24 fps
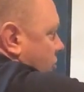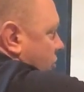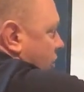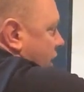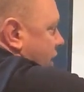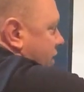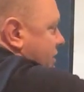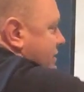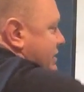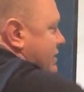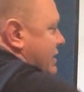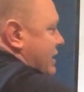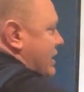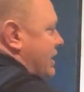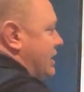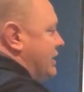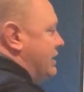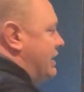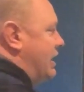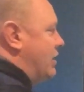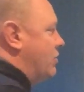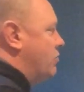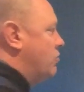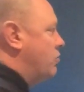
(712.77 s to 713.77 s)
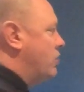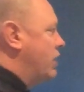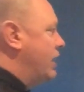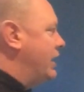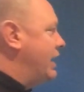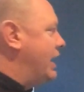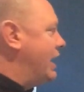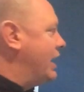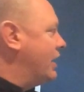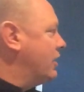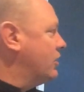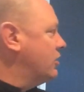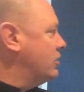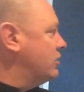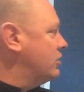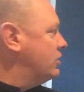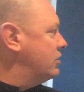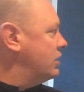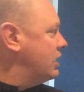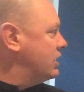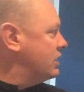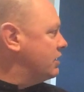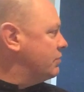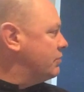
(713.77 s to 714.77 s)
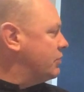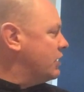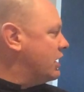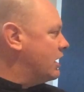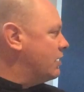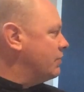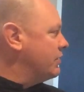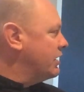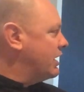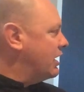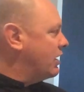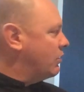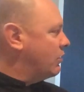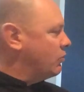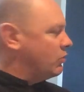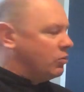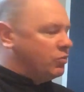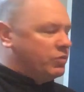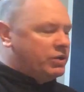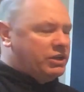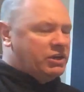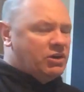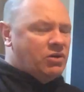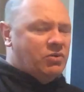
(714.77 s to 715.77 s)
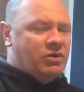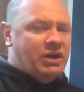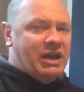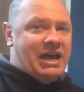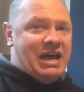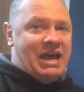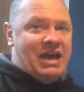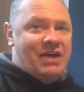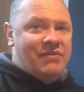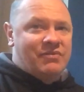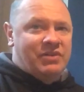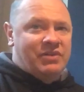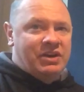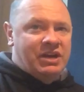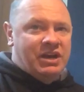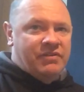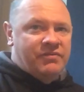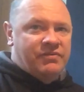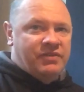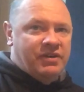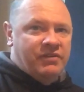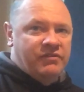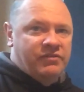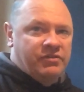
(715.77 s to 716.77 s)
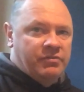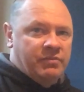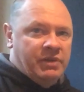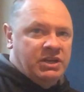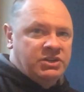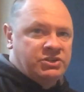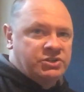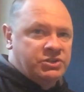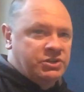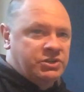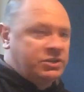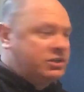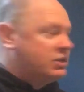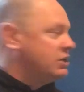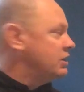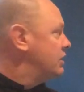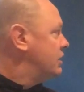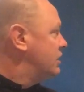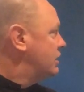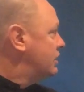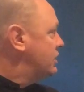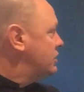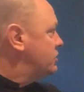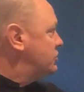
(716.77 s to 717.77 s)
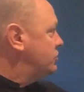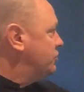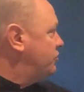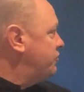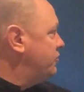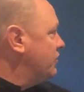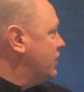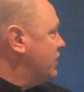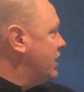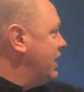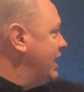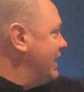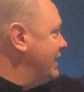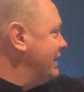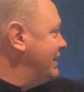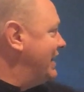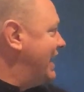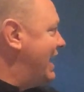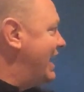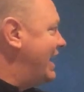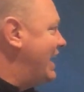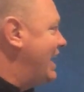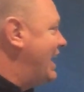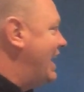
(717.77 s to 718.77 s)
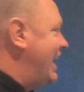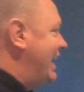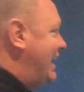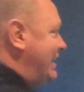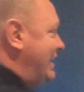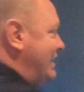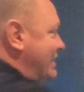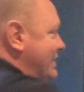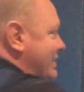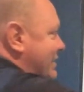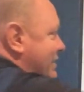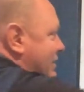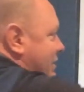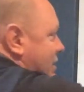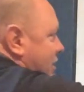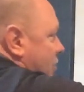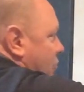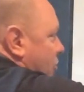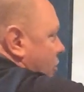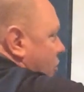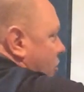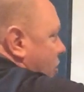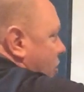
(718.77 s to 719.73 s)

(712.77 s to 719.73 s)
creates that right angle at the bottom there. Well, we don't have enough information to find that height. We